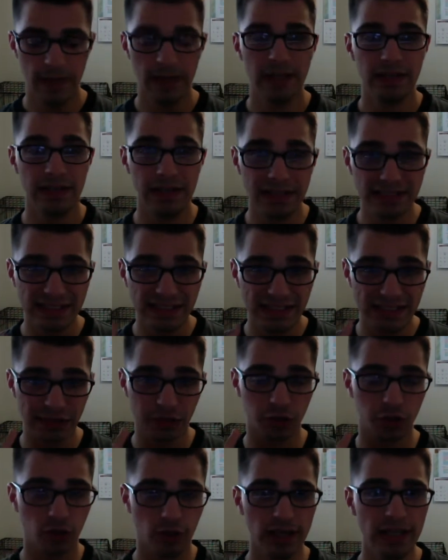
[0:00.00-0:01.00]
this is
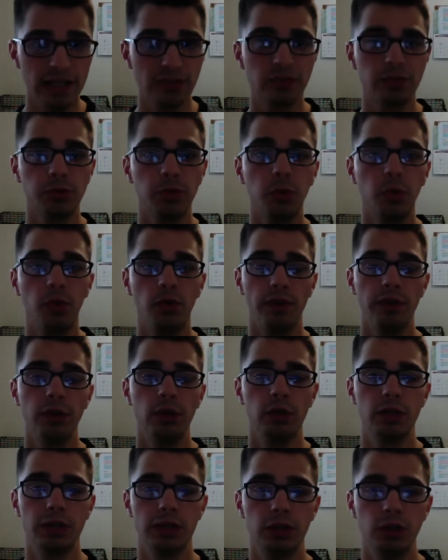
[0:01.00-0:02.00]
a great tool that
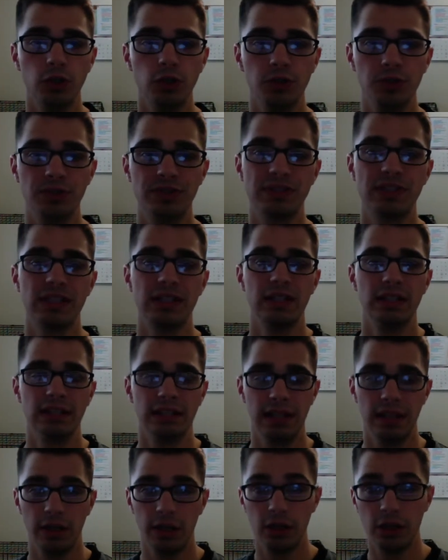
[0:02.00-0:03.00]
you can use,
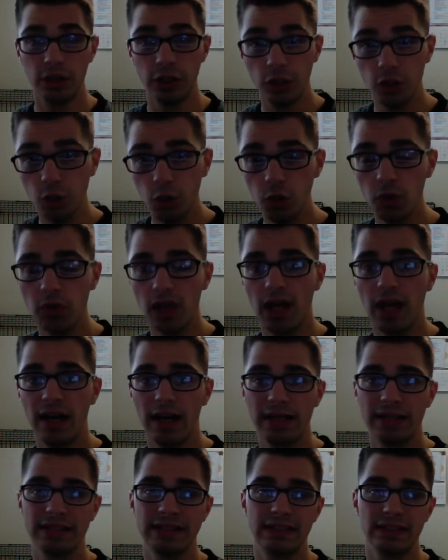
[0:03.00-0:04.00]
that you can
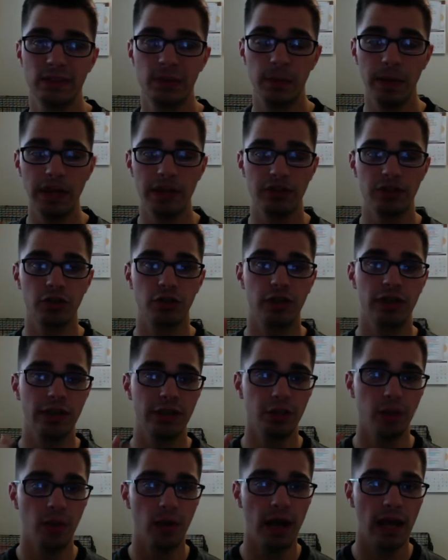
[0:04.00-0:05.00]
utilize to make sure
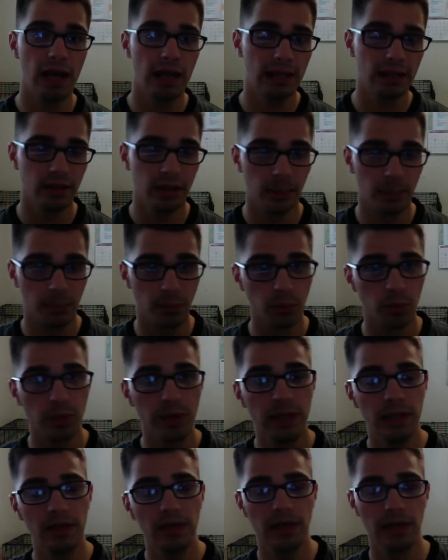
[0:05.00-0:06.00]
that you're at a
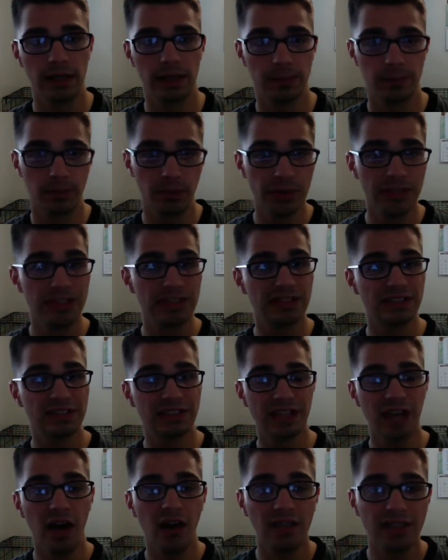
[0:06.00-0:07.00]
pretty
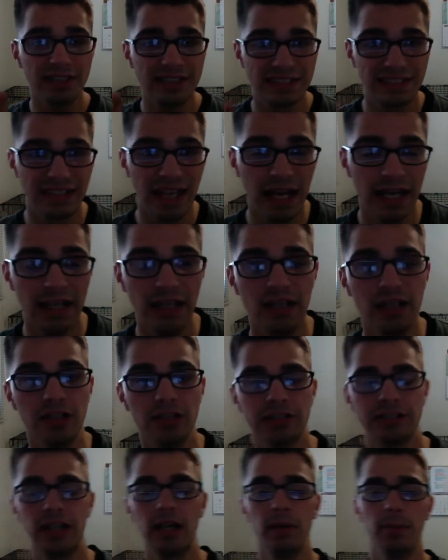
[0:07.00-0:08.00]
solid state,
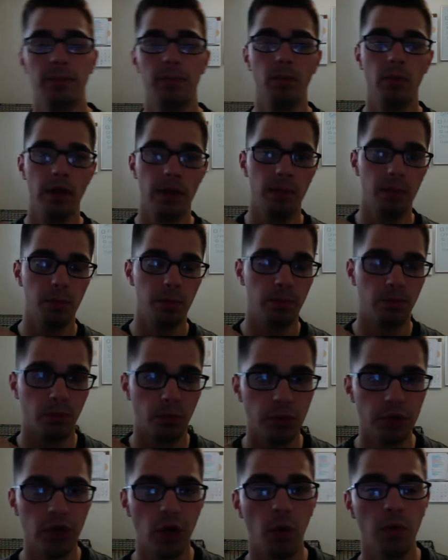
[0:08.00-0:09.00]
so that way
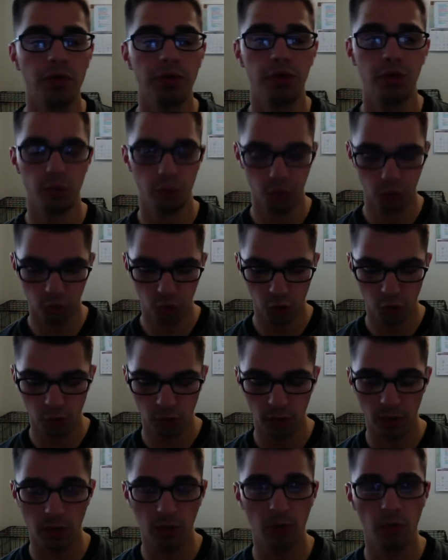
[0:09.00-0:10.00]
before you go into the
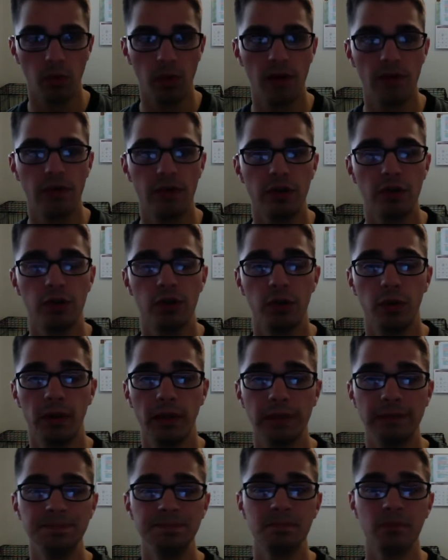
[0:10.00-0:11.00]
room or wherever you're
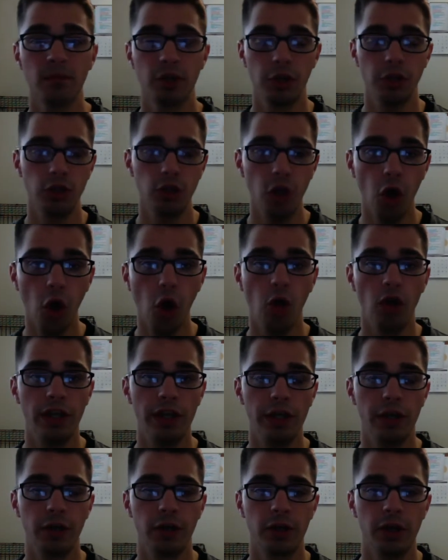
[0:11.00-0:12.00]
doing, you know
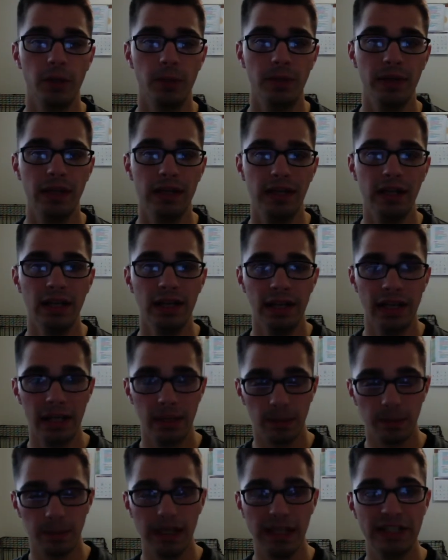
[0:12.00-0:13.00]
that you're going to be in
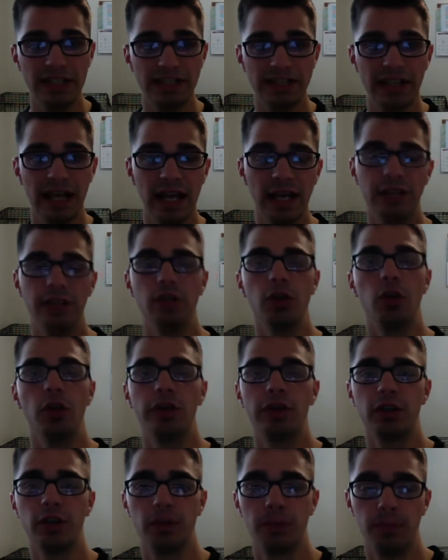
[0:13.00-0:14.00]
a peak state, and you know
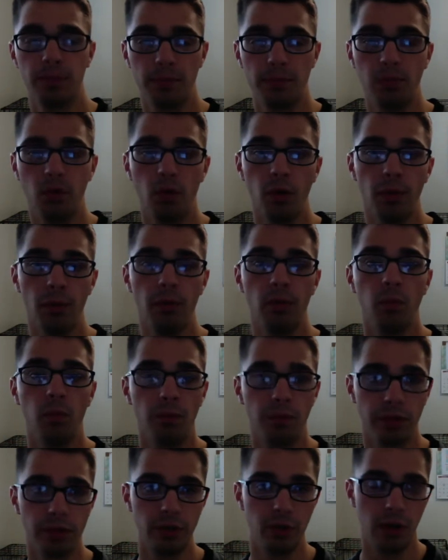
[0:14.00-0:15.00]
that you're going to perform
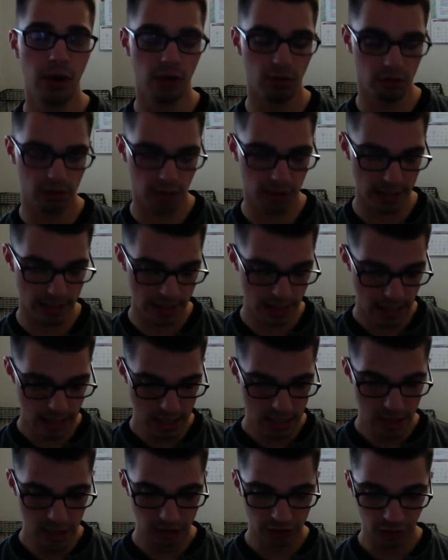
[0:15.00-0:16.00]
pretty well. All right.
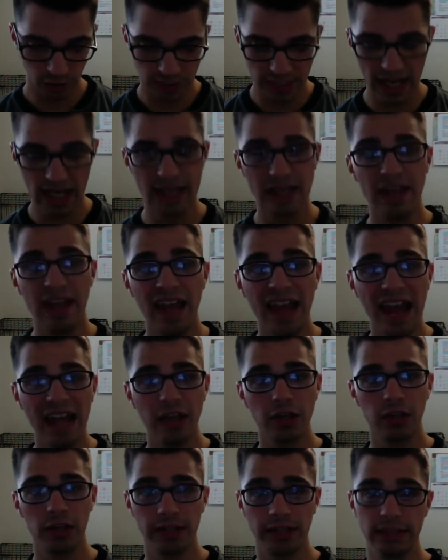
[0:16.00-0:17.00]
So again,
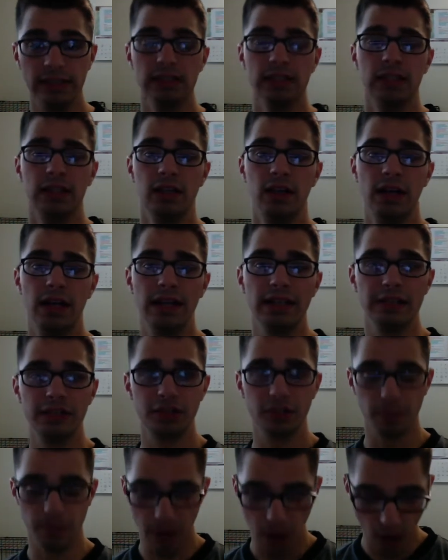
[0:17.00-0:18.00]
anchoring. All right,
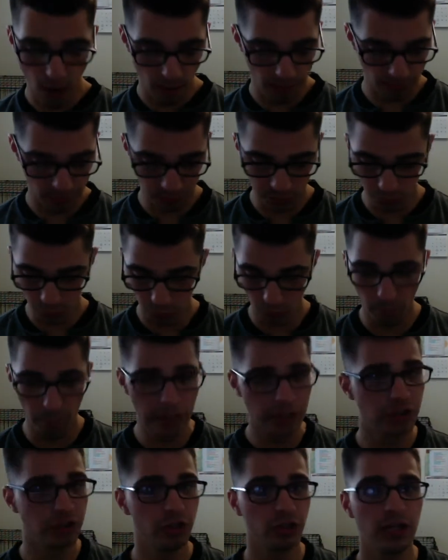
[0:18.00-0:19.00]
this is a powerful tool.
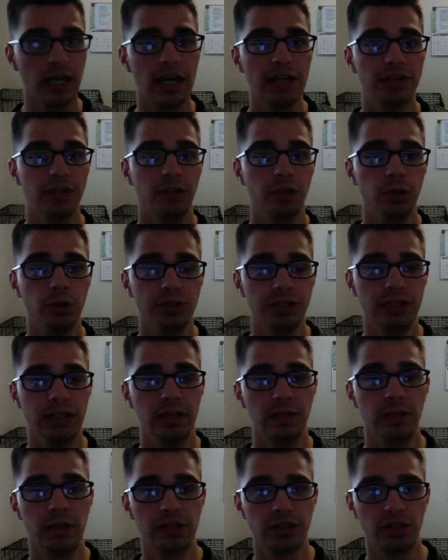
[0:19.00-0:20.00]
Make sure you guys are using
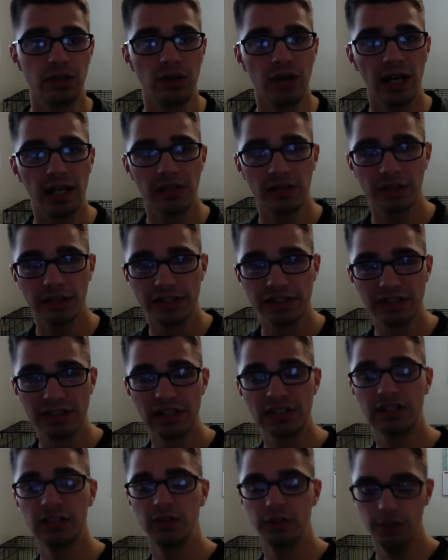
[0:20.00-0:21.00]
it. Make sure you guys are
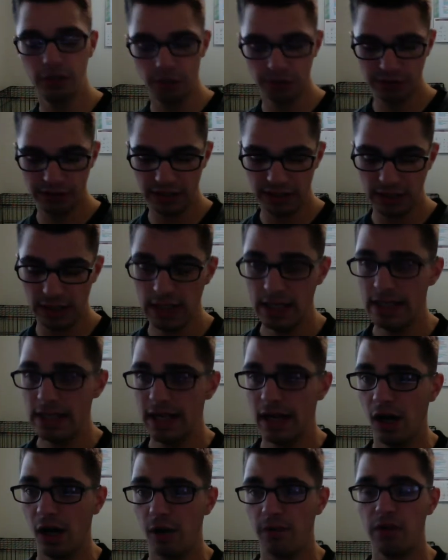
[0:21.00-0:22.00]
consistently using it.
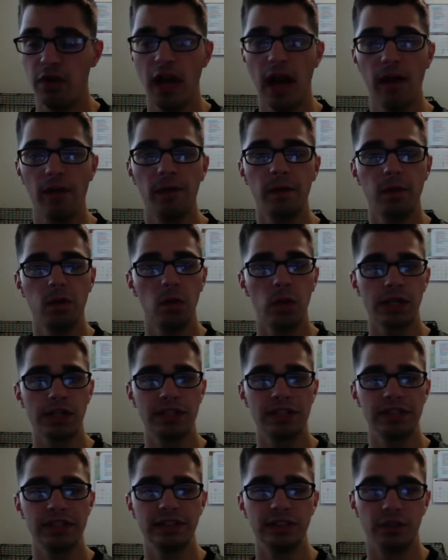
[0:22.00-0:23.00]
If you have any
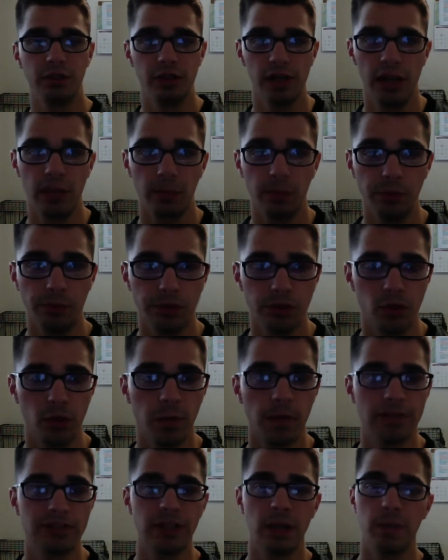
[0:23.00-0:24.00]
questions or you're not really sure
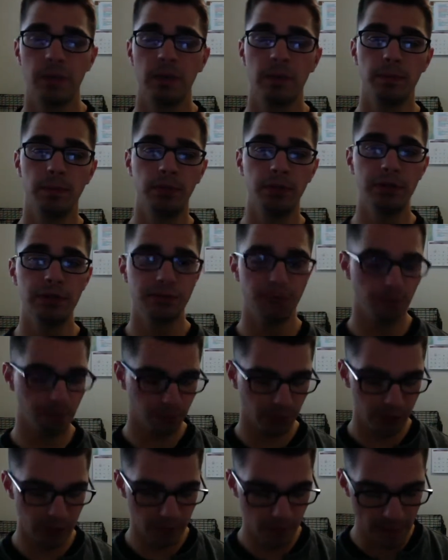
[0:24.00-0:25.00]
about something, please feel
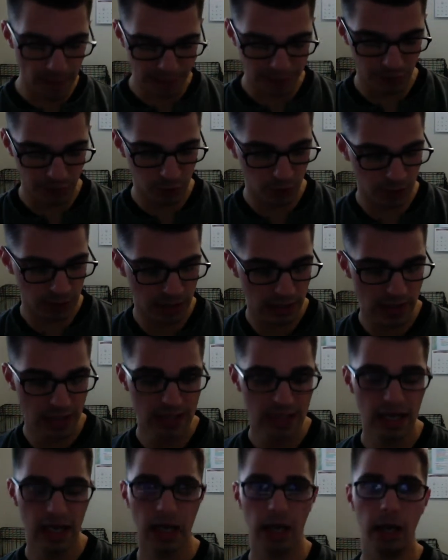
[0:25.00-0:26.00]
free to message me.
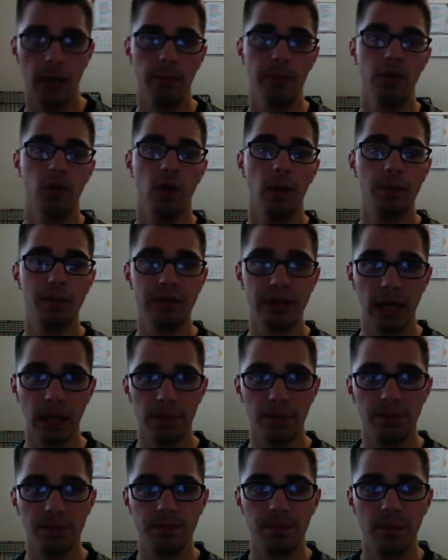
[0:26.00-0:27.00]

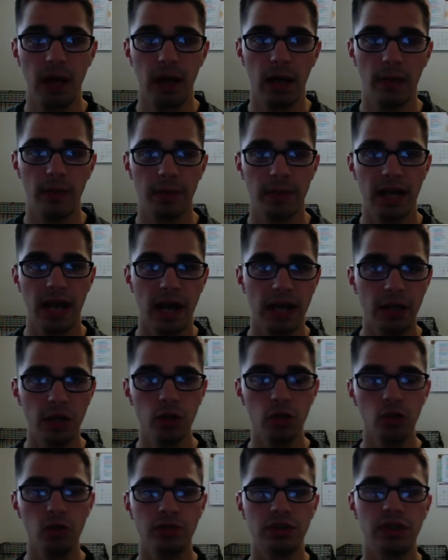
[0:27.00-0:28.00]
I'm kind of
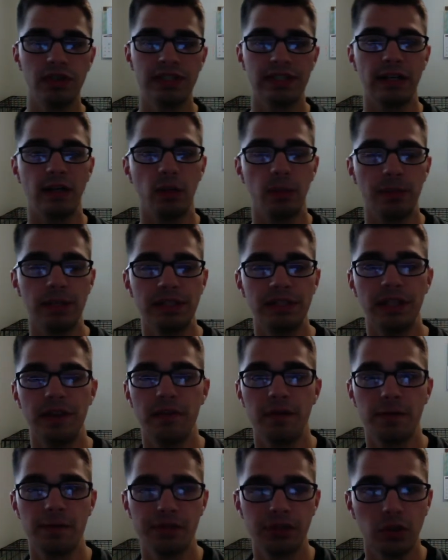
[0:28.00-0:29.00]
new to this NLP
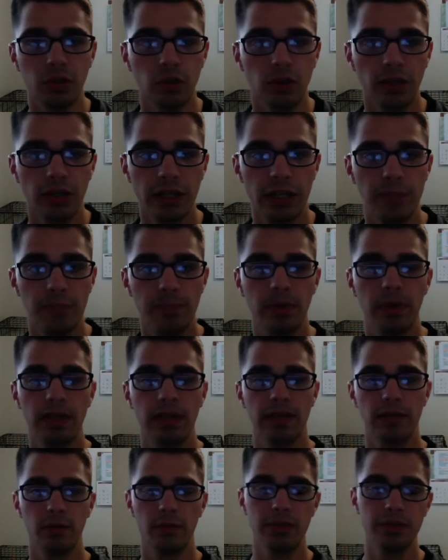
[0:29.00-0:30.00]
stuff. I'm still learning it,
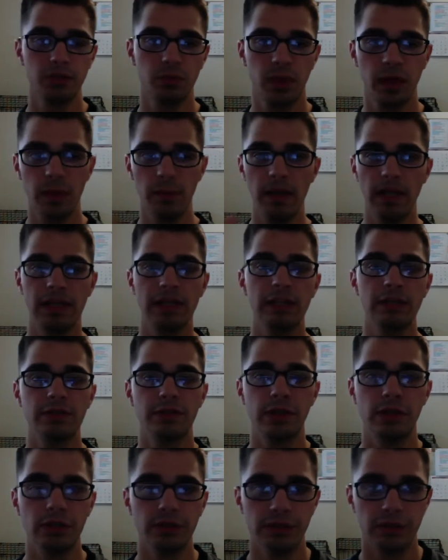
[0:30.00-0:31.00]
but the reason why I'm making these
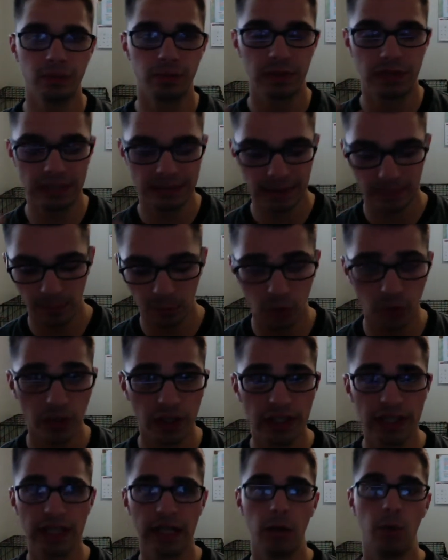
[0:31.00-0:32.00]
videos is because I'm
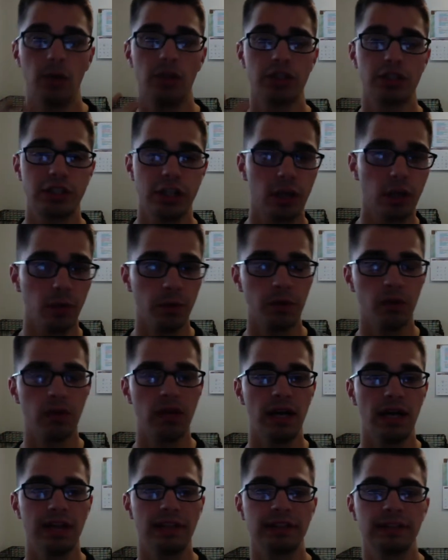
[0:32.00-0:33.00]
learning, and I want to share it with you
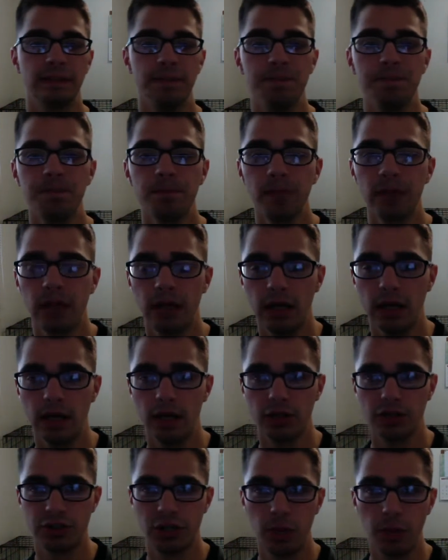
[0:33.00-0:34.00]
guys and
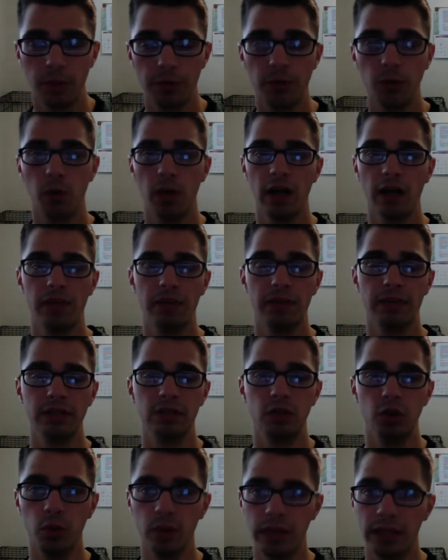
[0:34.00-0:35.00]
share with you what I've
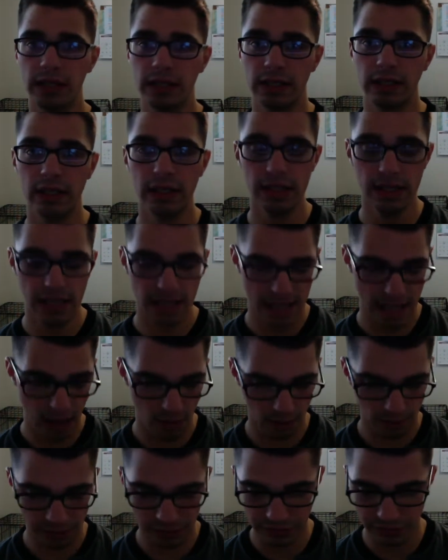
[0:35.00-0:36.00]
been doing and
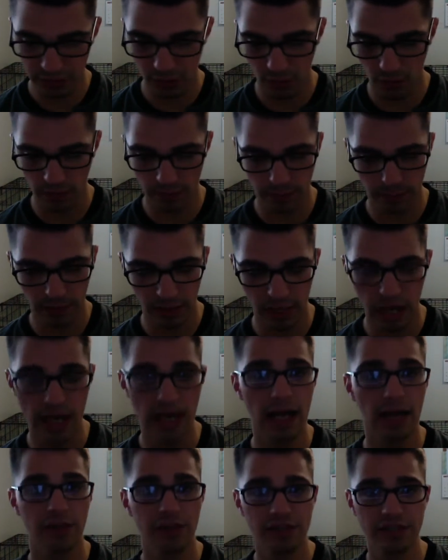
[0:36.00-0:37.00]
how everything's going. But
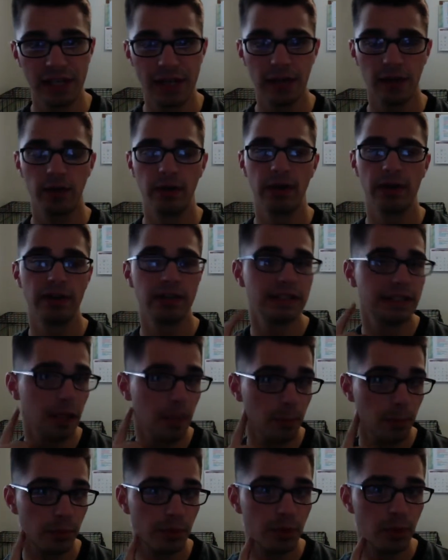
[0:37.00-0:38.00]
I got this anchoring thing
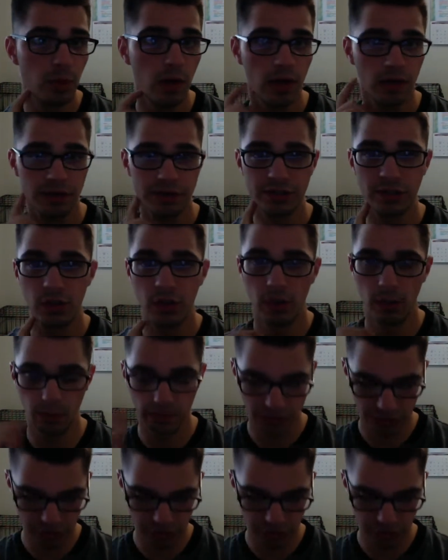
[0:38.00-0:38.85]
down pretty well, so I wanted to